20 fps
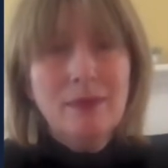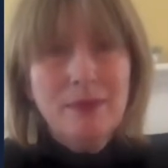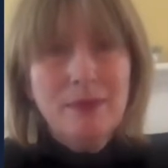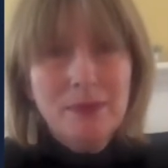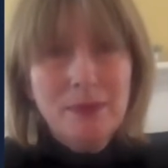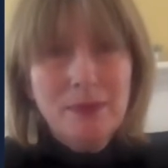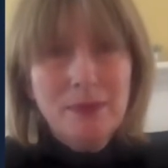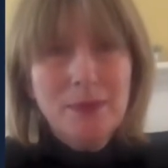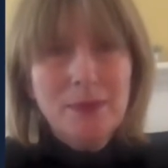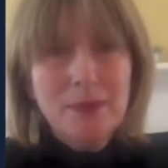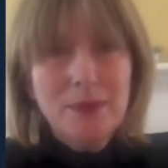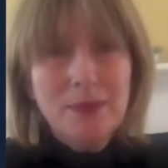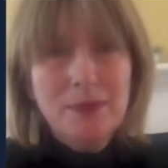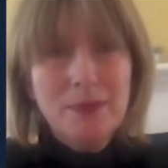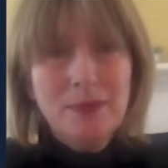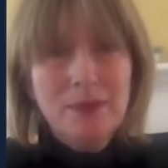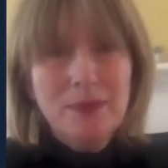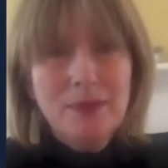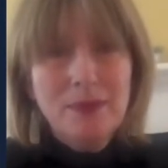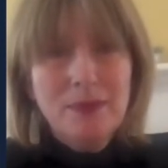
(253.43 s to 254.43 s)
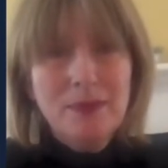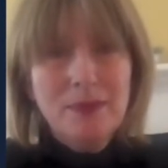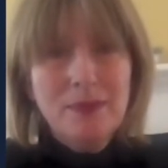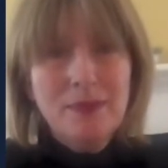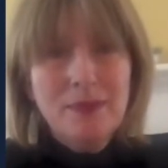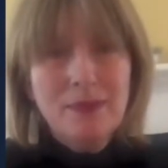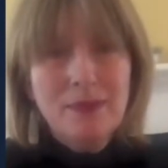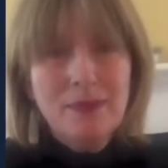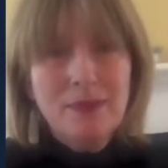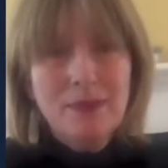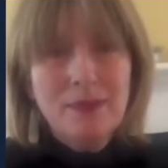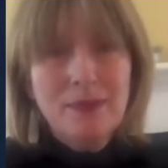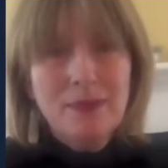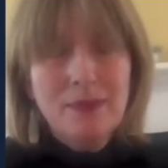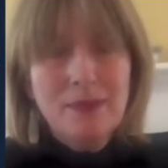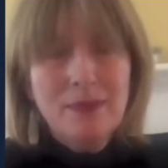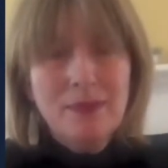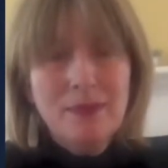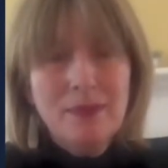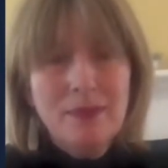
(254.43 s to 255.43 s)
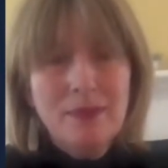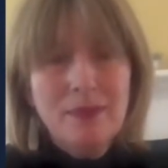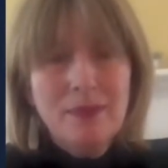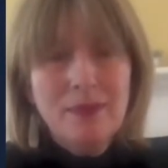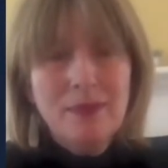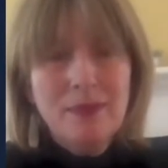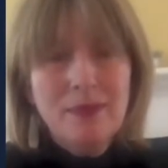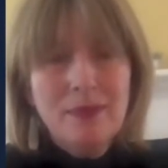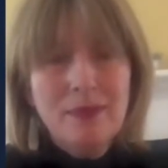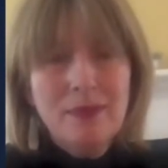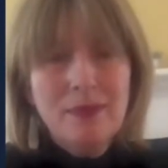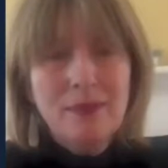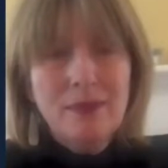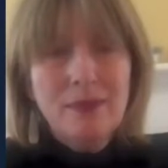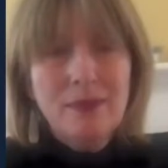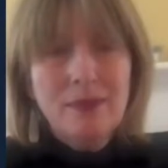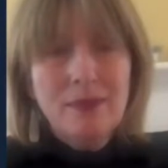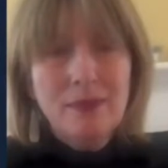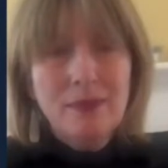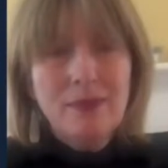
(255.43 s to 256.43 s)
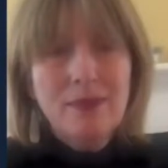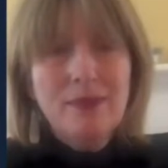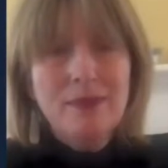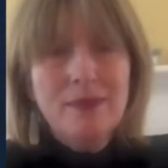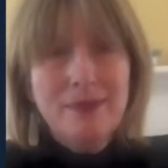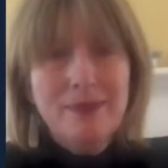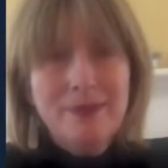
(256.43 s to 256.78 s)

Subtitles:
The person shown says nothing.